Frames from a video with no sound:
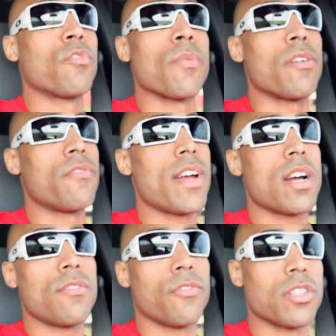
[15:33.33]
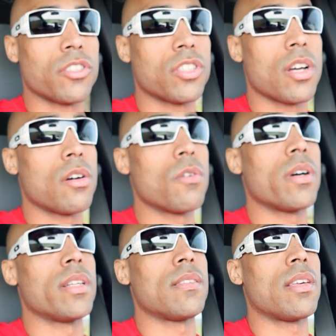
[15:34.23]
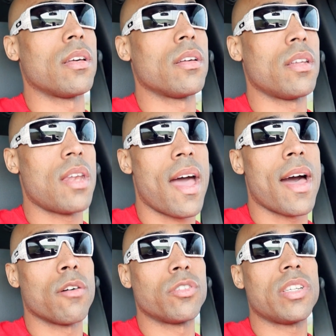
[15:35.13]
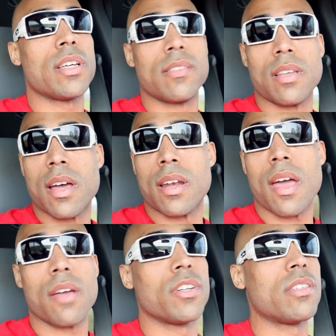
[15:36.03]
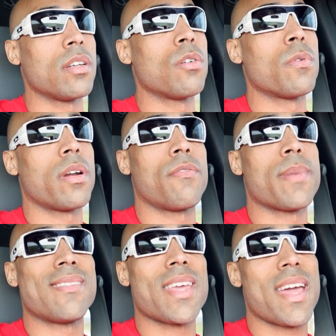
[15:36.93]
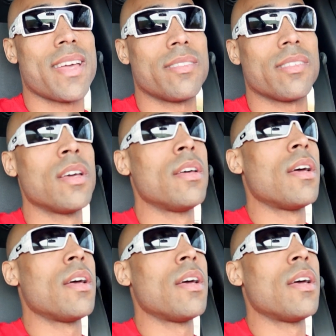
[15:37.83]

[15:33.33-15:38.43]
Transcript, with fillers: from the very first show until now, she has done every single one of my tans.